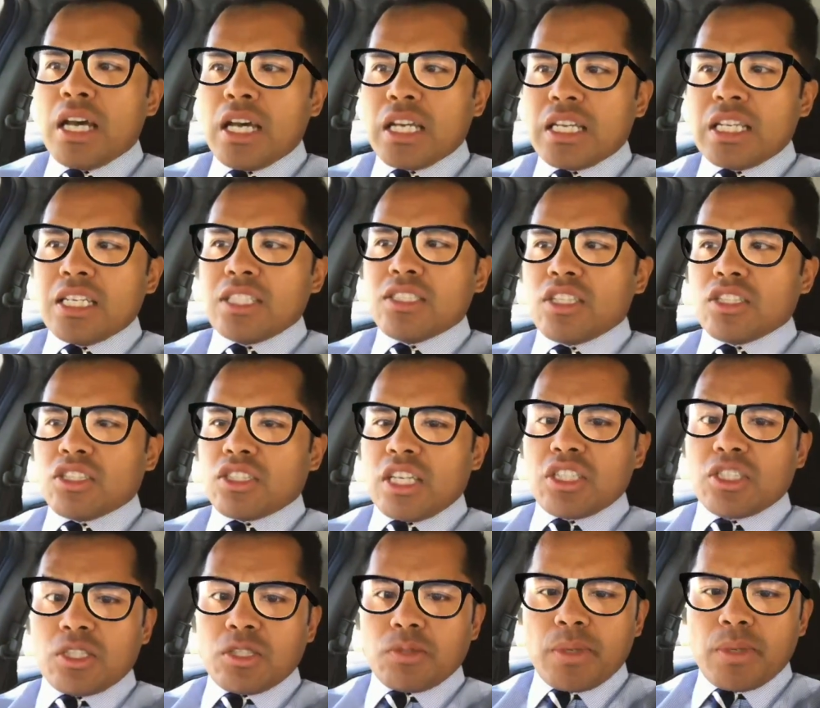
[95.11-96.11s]
these
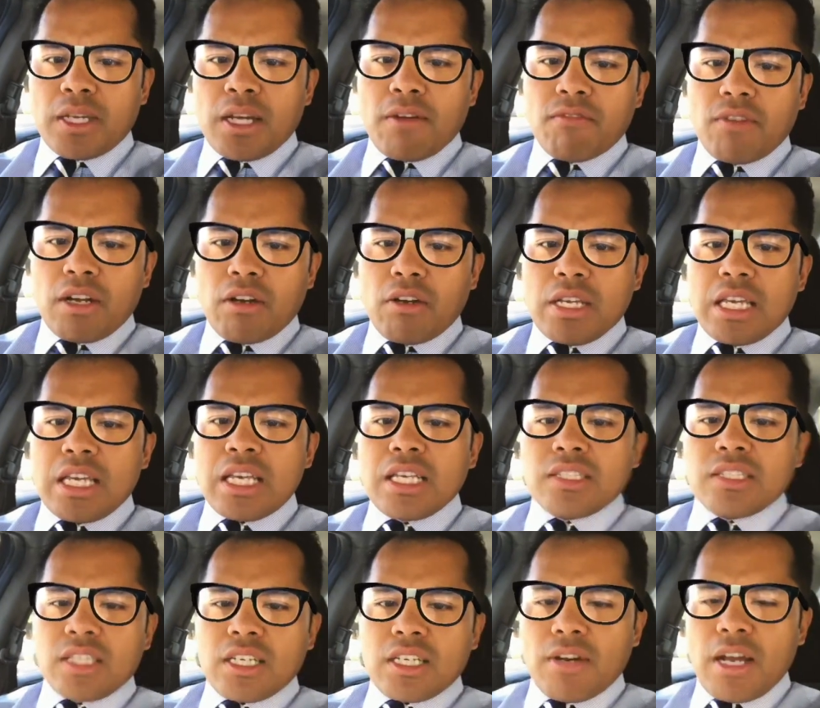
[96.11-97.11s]
decisions become very
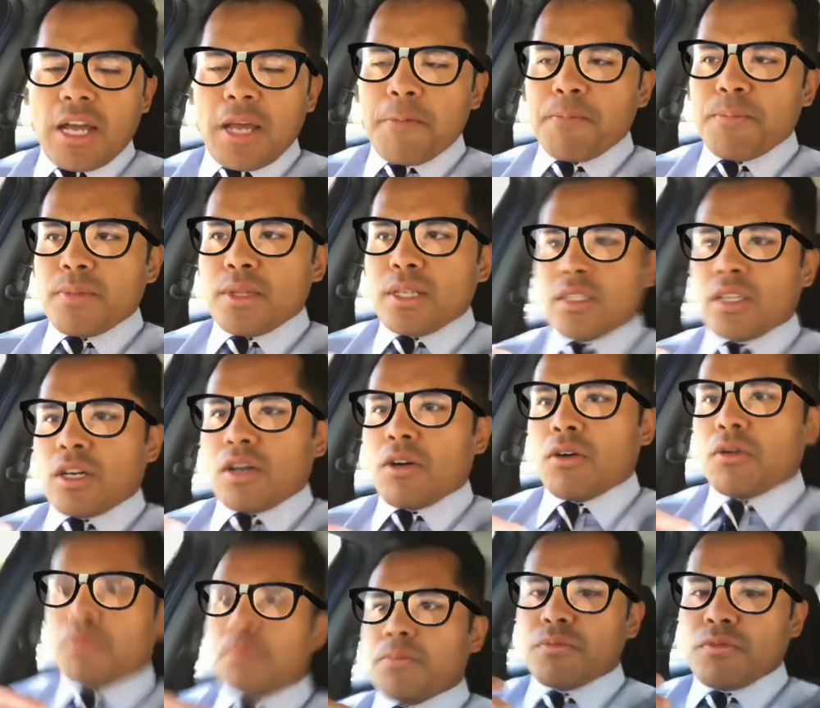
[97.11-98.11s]
easy, right?
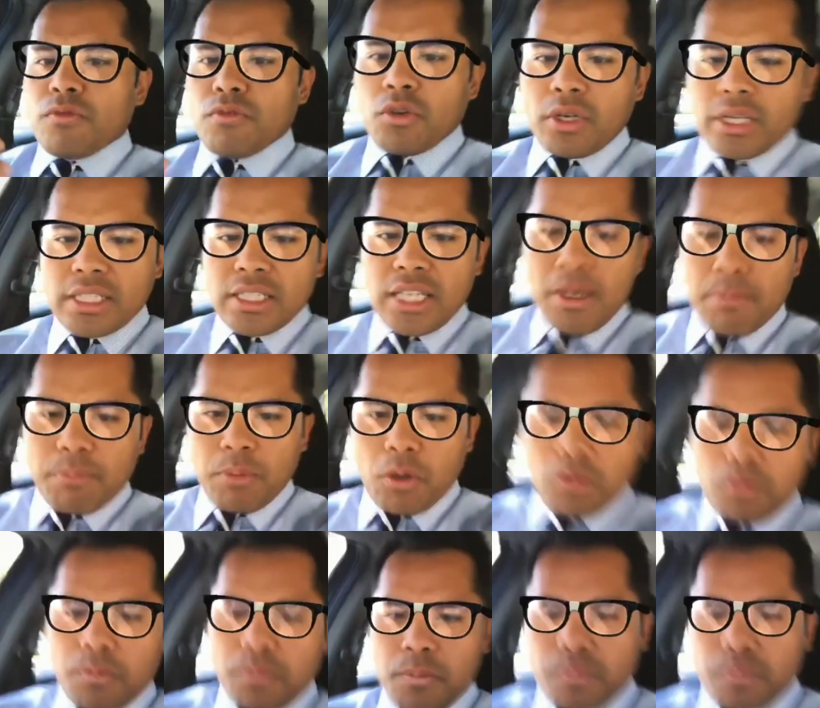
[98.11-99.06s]
So for example,